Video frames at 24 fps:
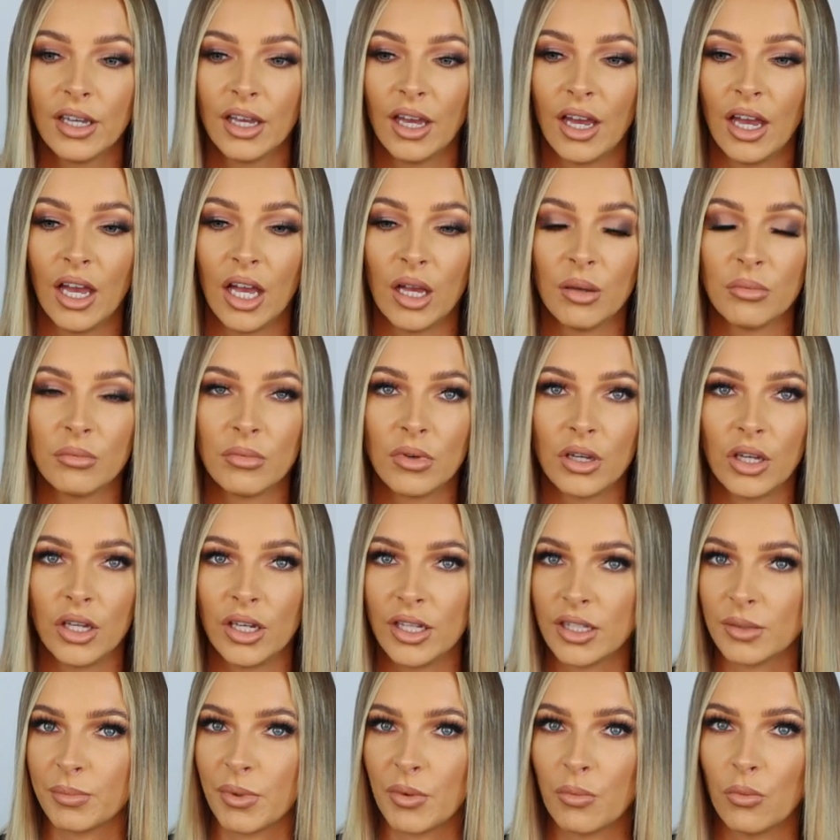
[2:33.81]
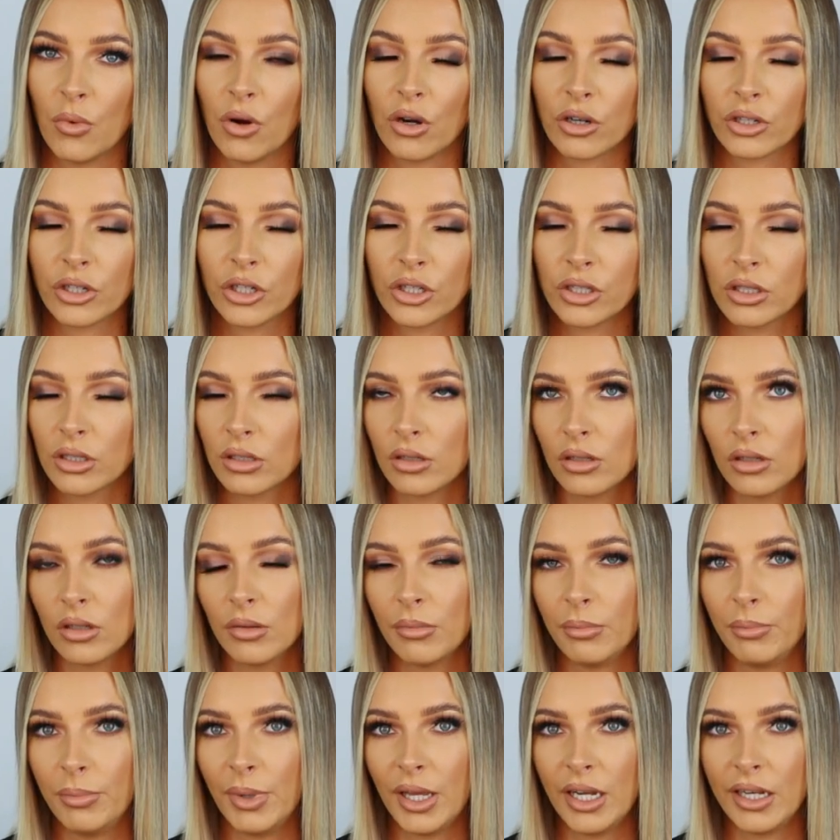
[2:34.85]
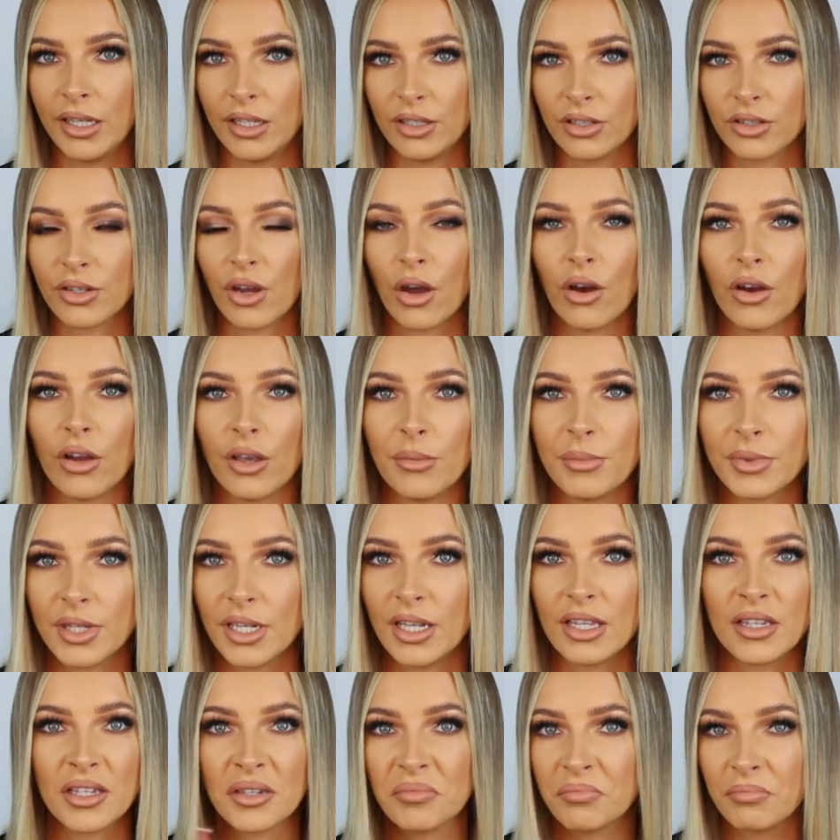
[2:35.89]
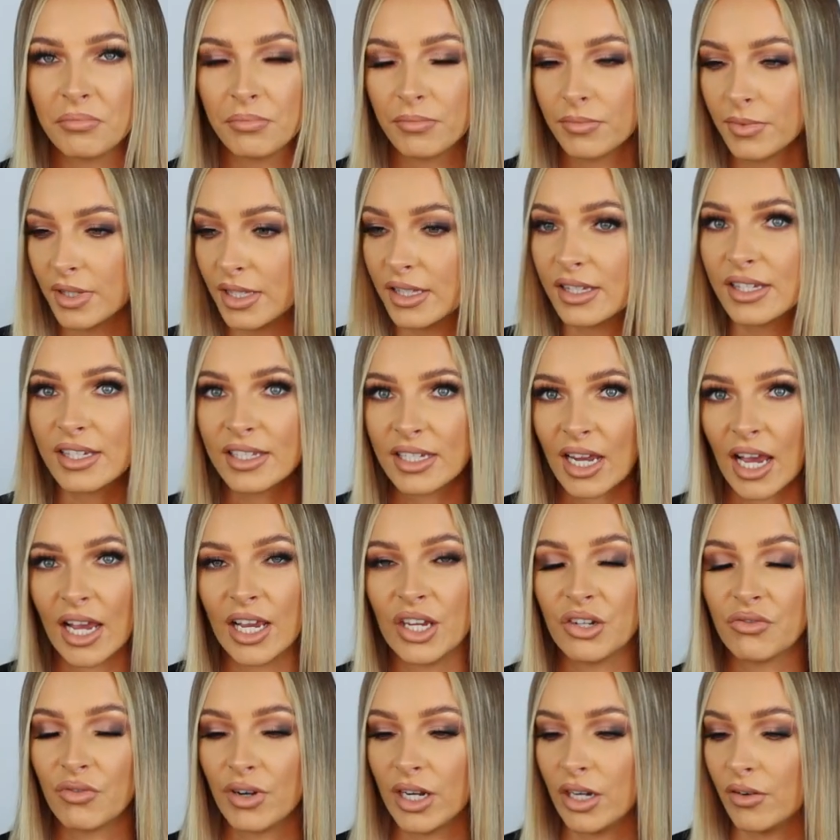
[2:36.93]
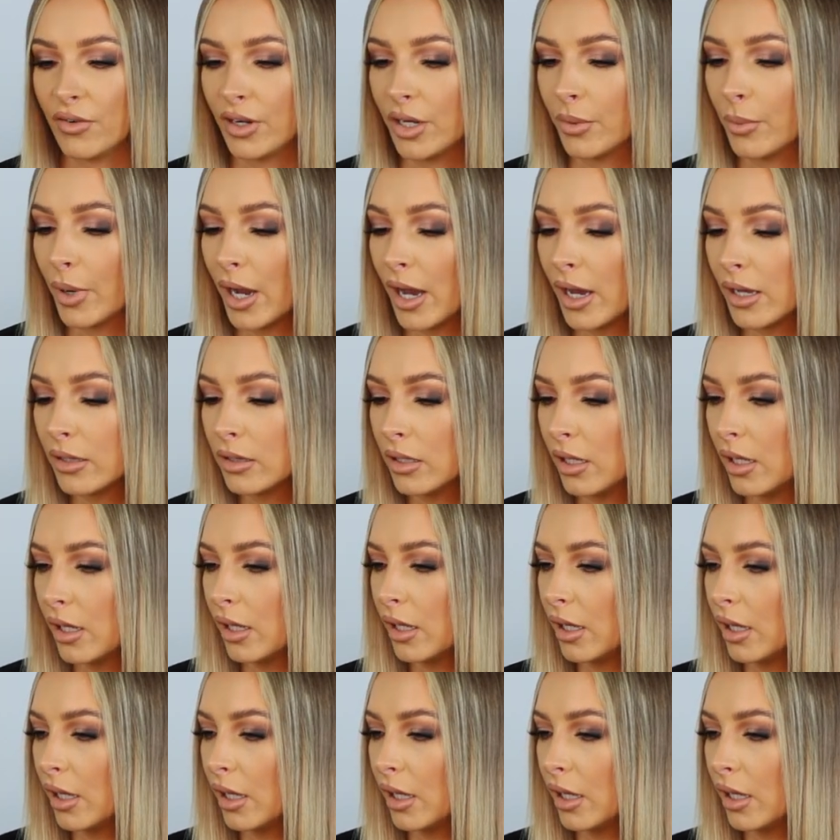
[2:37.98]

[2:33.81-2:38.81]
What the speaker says: It's been washed a billion times and it's stayed really, really well.